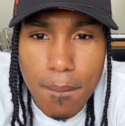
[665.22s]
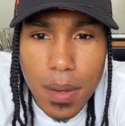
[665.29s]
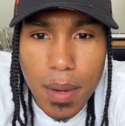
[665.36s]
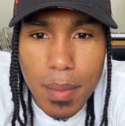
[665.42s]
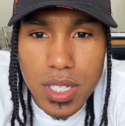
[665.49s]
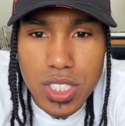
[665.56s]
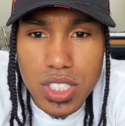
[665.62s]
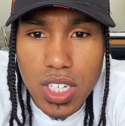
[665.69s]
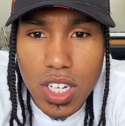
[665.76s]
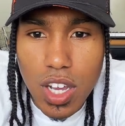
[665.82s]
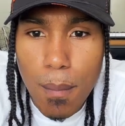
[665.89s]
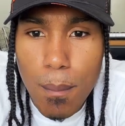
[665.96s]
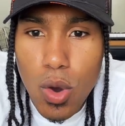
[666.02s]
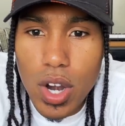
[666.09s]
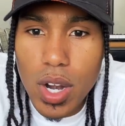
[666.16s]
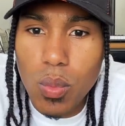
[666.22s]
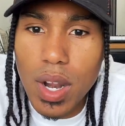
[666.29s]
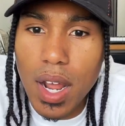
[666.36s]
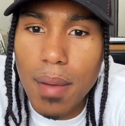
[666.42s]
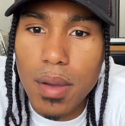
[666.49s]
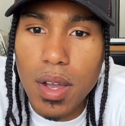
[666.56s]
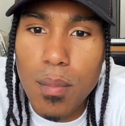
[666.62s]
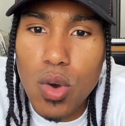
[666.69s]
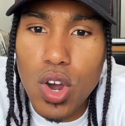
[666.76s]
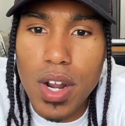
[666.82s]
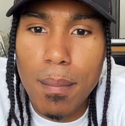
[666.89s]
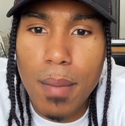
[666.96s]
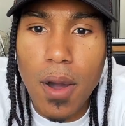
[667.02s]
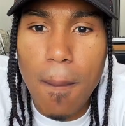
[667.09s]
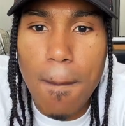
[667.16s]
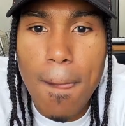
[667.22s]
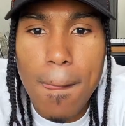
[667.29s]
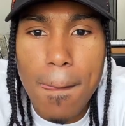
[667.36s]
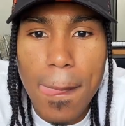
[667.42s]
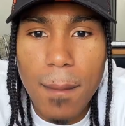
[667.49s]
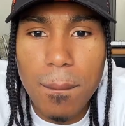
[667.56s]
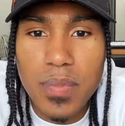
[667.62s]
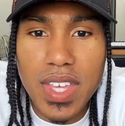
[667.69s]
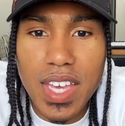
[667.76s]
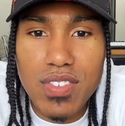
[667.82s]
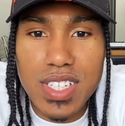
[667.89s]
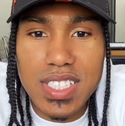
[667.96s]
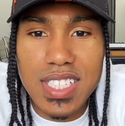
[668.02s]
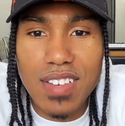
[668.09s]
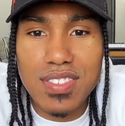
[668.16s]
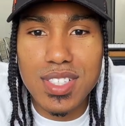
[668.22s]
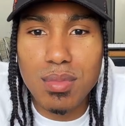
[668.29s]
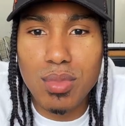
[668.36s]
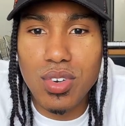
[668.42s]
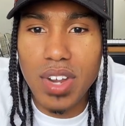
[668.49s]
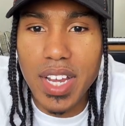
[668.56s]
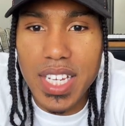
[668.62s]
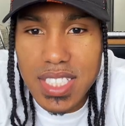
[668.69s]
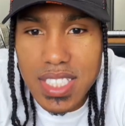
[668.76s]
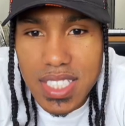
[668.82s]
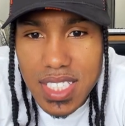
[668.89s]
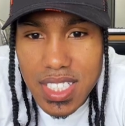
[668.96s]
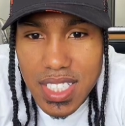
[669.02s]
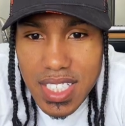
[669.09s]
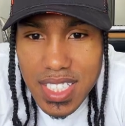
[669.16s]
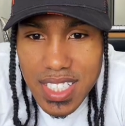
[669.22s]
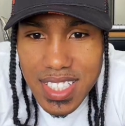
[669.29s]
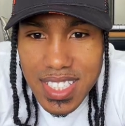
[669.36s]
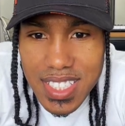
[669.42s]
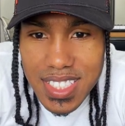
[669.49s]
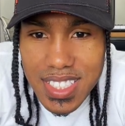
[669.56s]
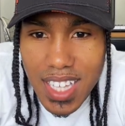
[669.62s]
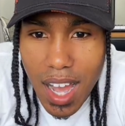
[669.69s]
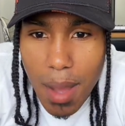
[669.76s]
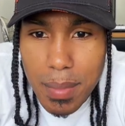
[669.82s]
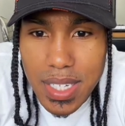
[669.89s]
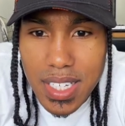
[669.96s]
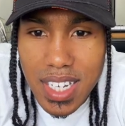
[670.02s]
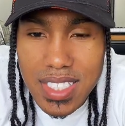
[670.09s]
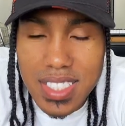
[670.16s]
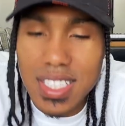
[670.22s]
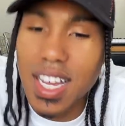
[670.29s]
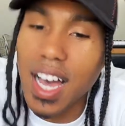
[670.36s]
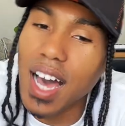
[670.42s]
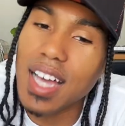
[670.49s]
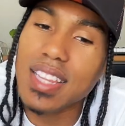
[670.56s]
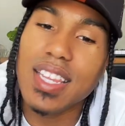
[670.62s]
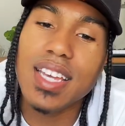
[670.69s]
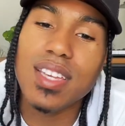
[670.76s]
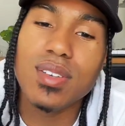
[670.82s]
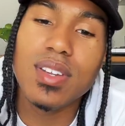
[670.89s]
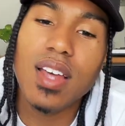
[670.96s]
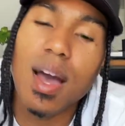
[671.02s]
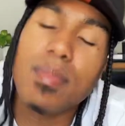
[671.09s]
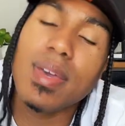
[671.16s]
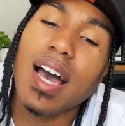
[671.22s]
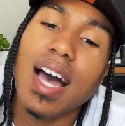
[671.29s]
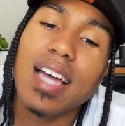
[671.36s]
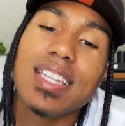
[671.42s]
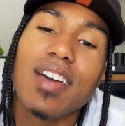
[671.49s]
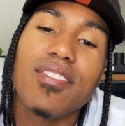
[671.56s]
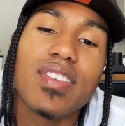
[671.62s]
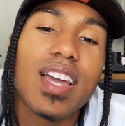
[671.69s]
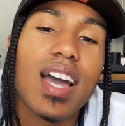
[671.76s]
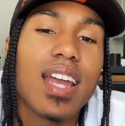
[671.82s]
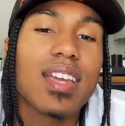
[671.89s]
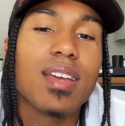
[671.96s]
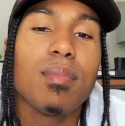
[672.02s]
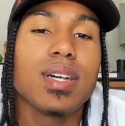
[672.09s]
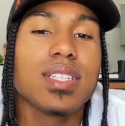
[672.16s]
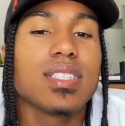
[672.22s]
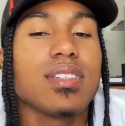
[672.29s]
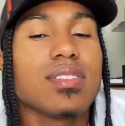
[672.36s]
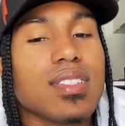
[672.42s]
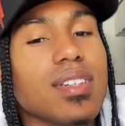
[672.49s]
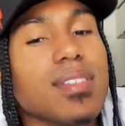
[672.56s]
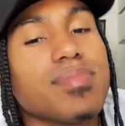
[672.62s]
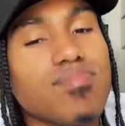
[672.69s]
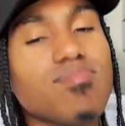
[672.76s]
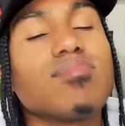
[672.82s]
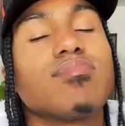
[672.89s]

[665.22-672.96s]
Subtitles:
Want to make sure. Good morning. What up? Good morning, Mo. Give yourself some grace. Dami does it. Thank you, Dami. I definitely got to give myself some.